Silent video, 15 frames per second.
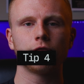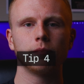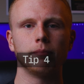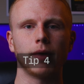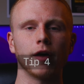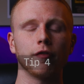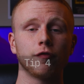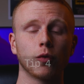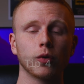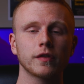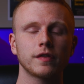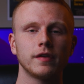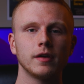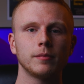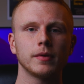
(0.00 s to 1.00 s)
My
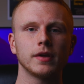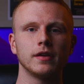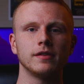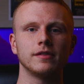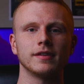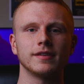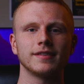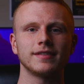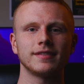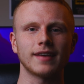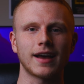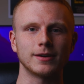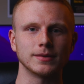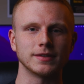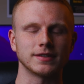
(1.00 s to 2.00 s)
fourth tip is
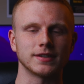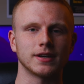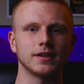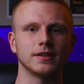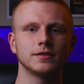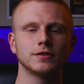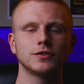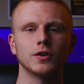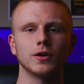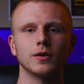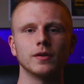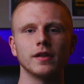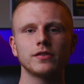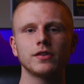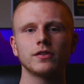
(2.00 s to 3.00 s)
sound design.
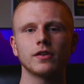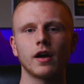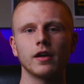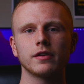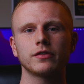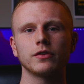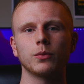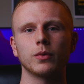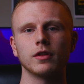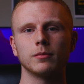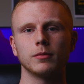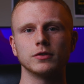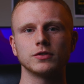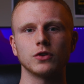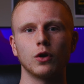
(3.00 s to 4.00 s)
So this is honestly one of the
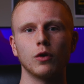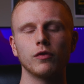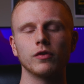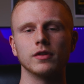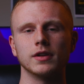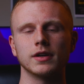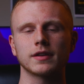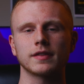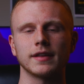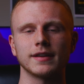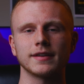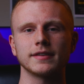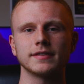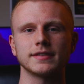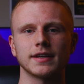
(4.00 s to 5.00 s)
most overlooked
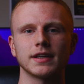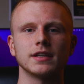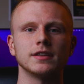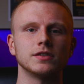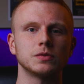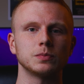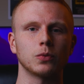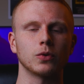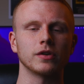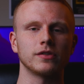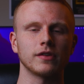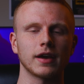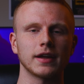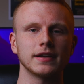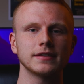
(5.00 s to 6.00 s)
things in
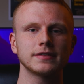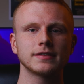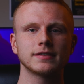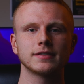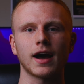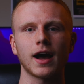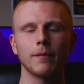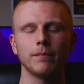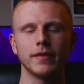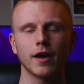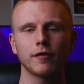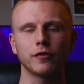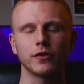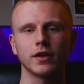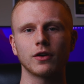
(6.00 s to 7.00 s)
sports edits. I'm
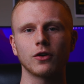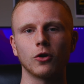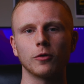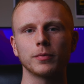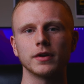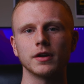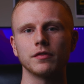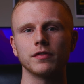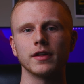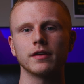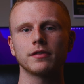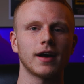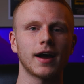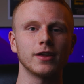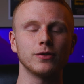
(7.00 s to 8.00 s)
definitely a culprit of
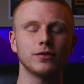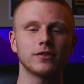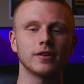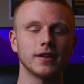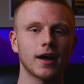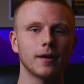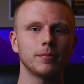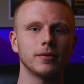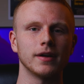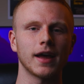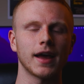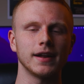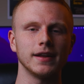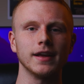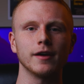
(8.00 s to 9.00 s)
this. I used to not put
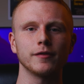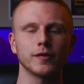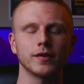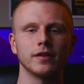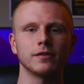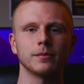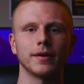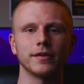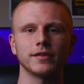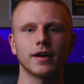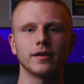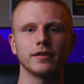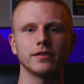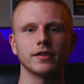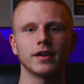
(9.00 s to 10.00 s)
any effort into my
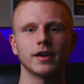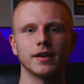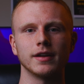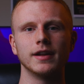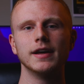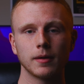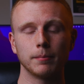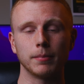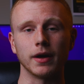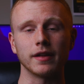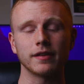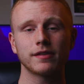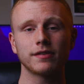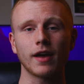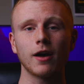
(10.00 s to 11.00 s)
sound design,
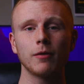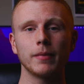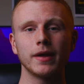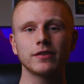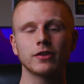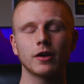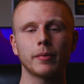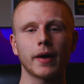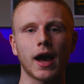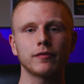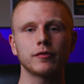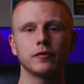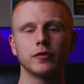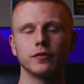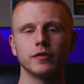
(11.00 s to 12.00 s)
but sound makes up
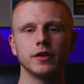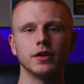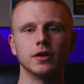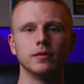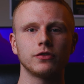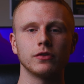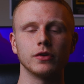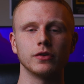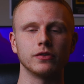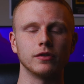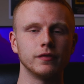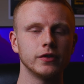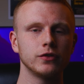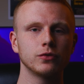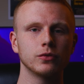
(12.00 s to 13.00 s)
half of your video. So there's
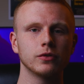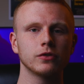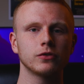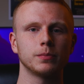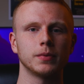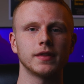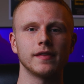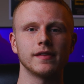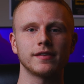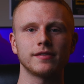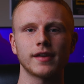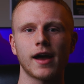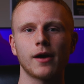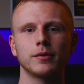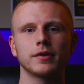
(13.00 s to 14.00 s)
the visuals, but then the
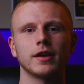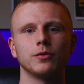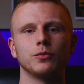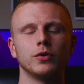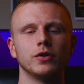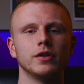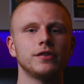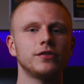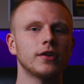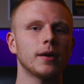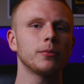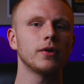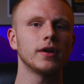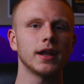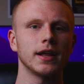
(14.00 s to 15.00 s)
sound can really
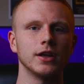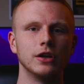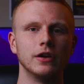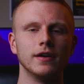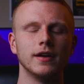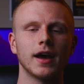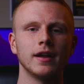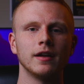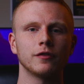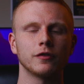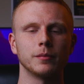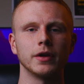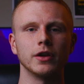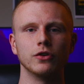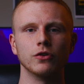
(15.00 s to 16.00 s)
separate a good edit
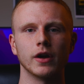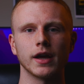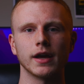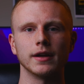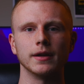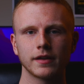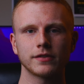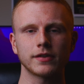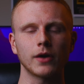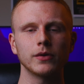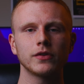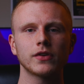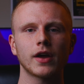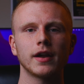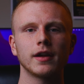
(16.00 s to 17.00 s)
from a great edit.
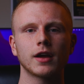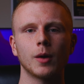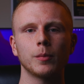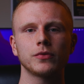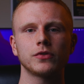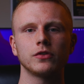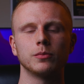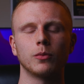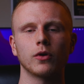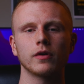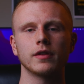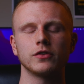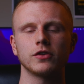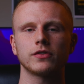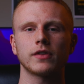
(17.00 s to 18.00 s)
Sound design encompasses more
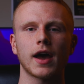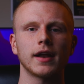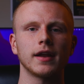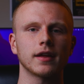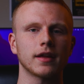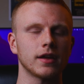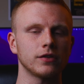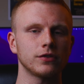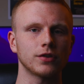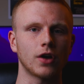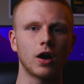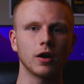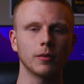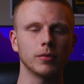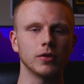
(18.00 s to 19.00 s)
than just adding a
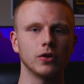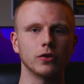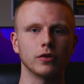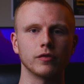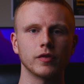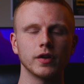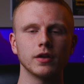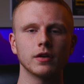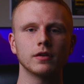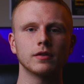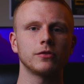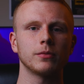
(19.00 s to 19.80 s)
song below your video.